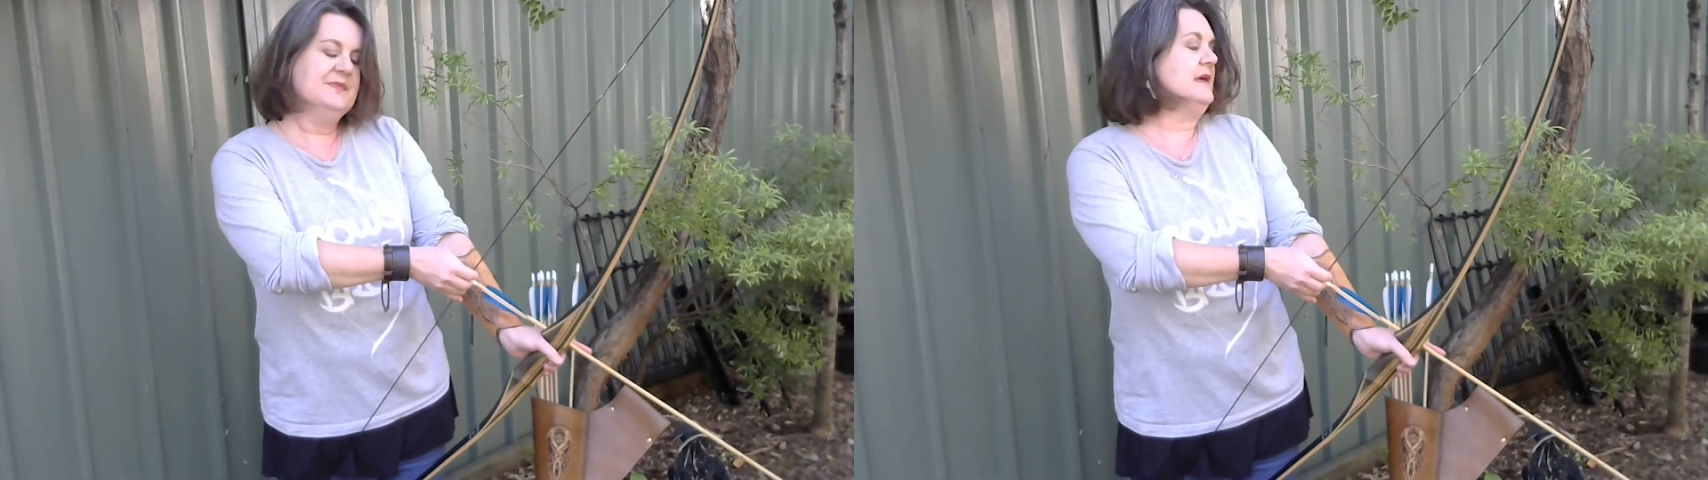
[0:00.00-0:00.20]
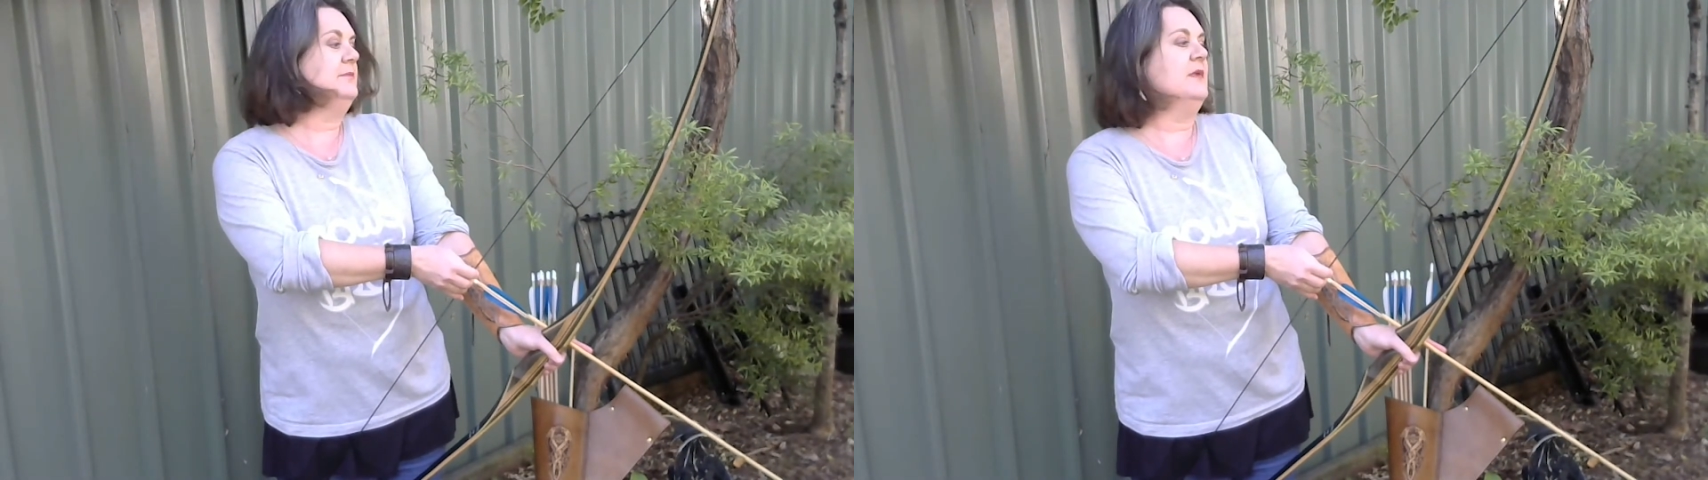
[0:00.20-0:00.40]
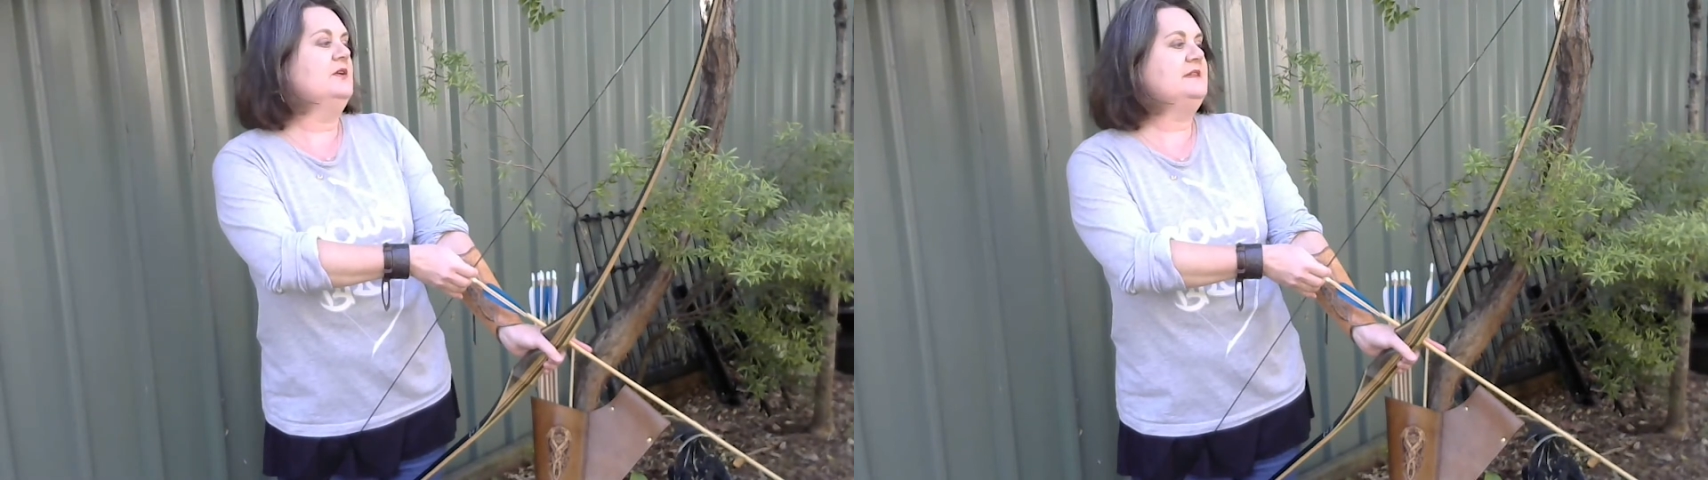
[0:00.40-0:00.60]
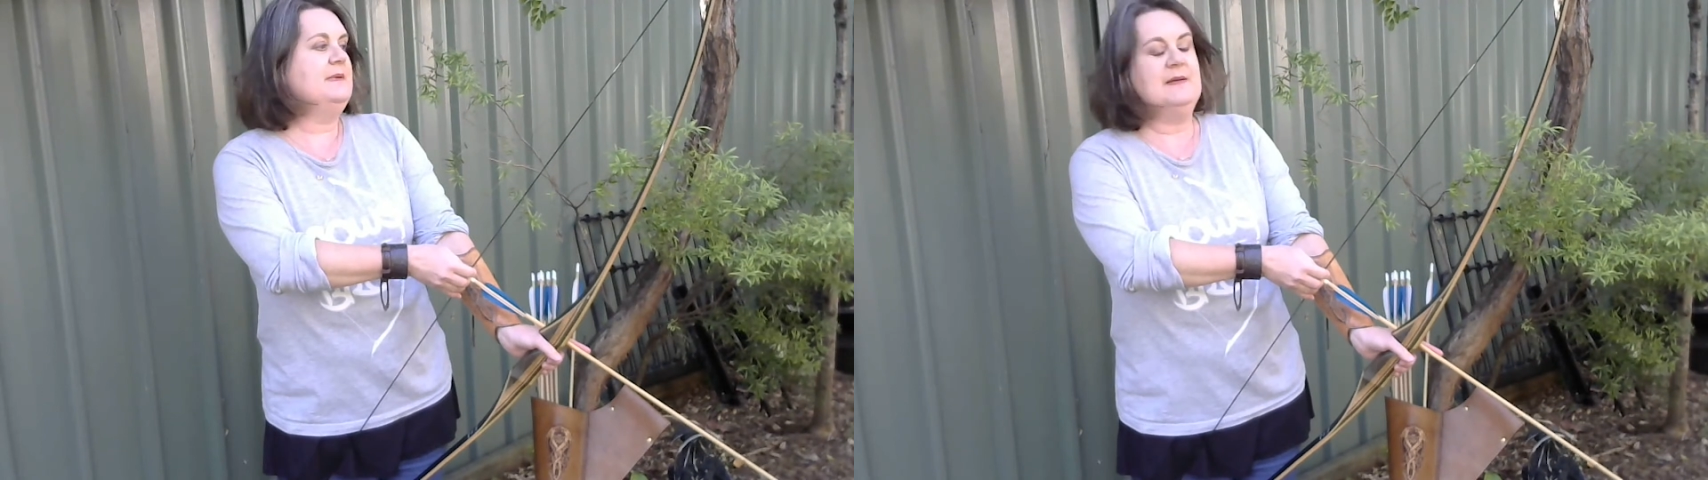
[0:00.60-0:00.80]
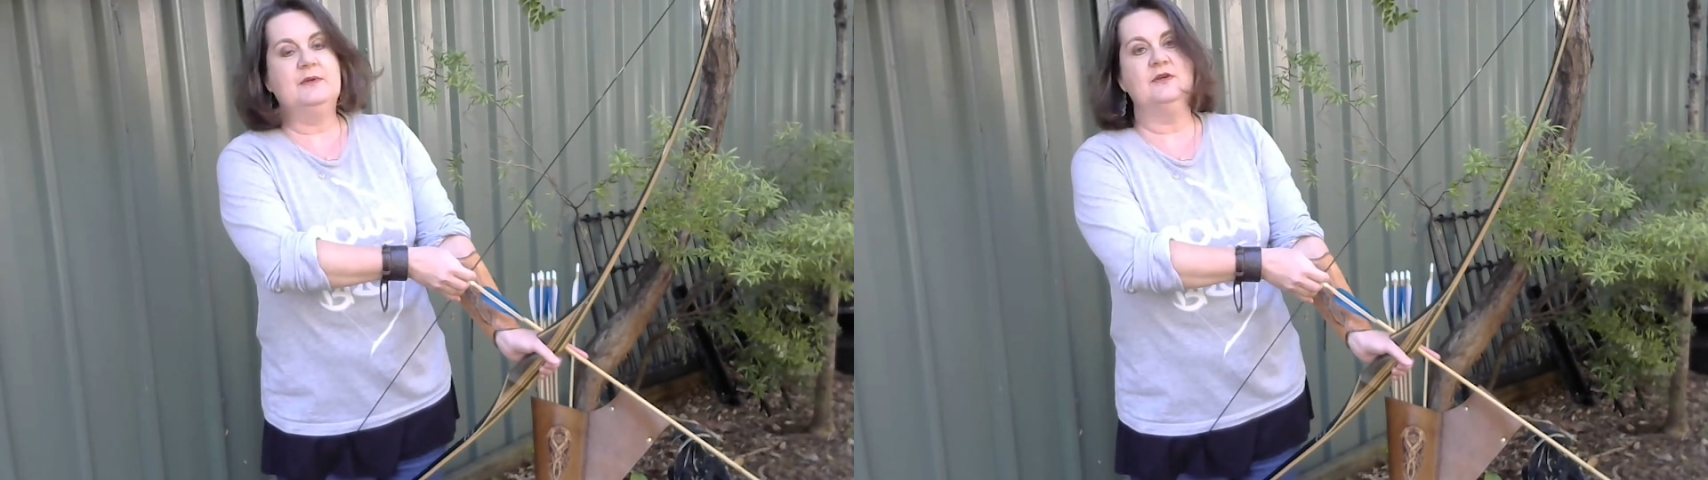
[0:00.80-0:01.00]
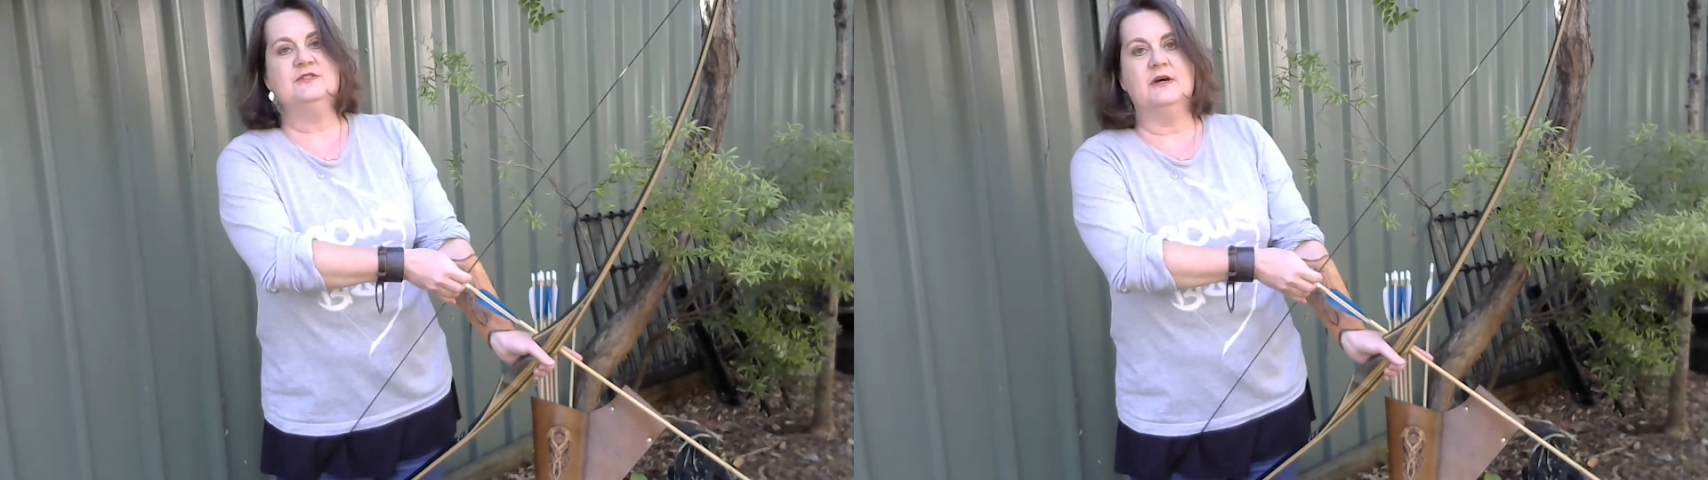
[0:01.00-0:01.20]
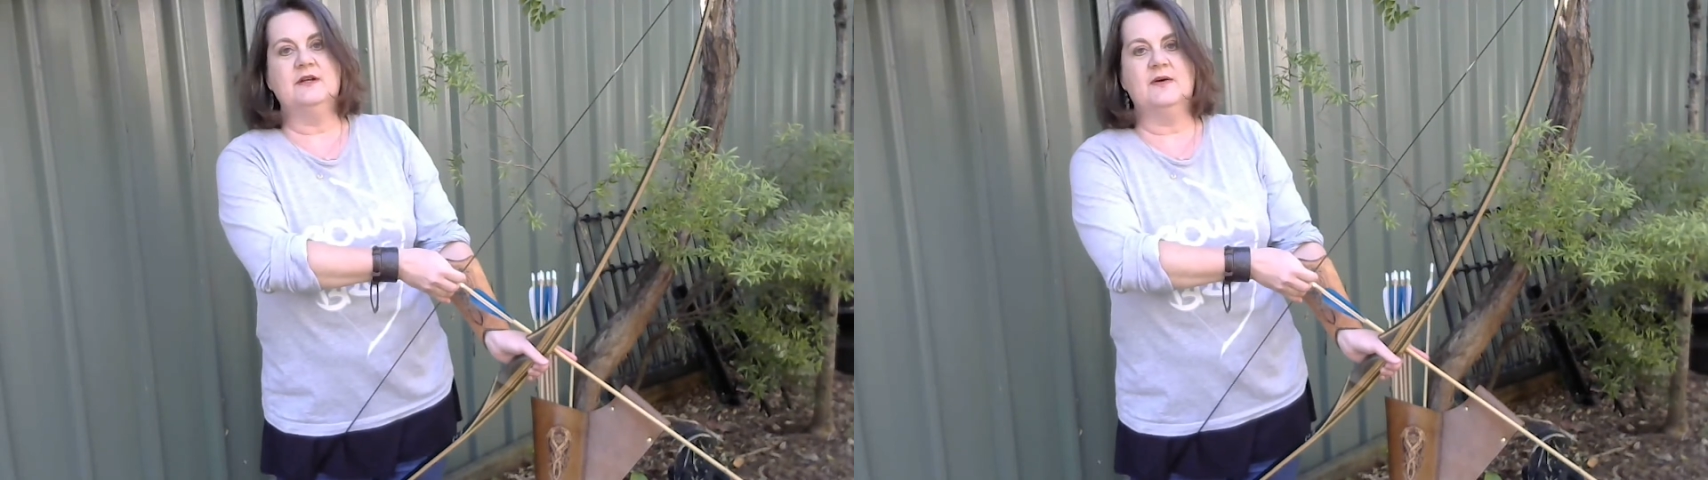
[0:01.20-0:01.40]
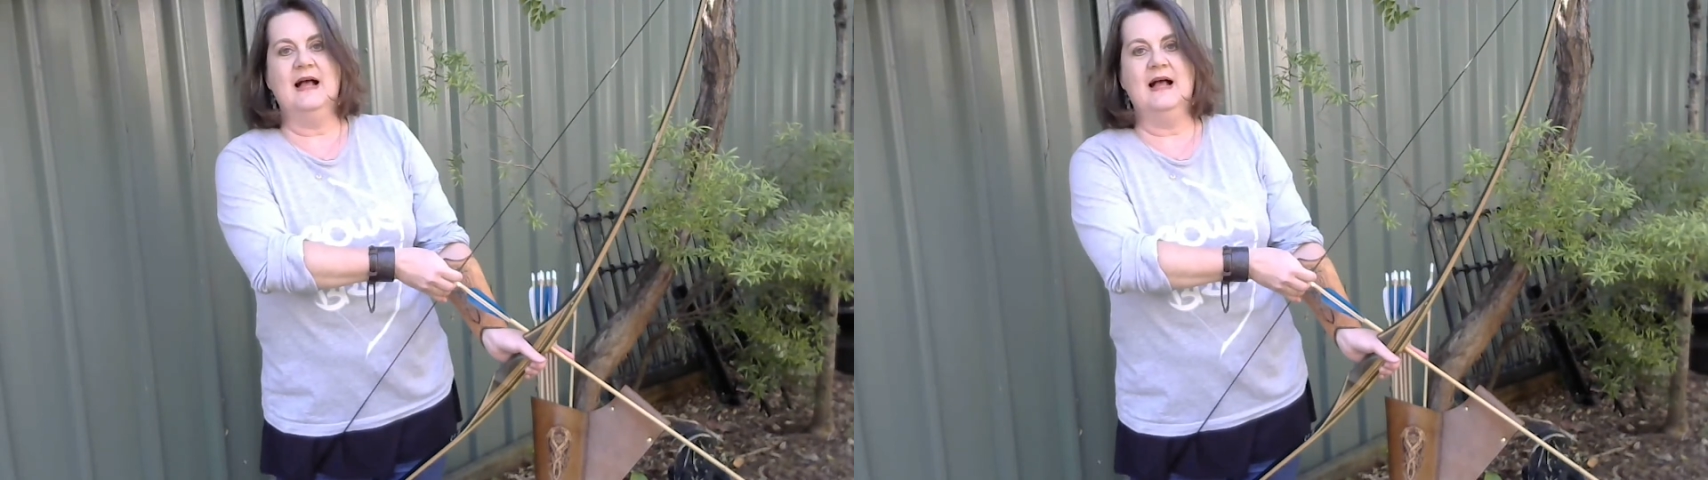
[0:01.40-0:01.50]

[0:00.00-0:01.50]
that most people who don't know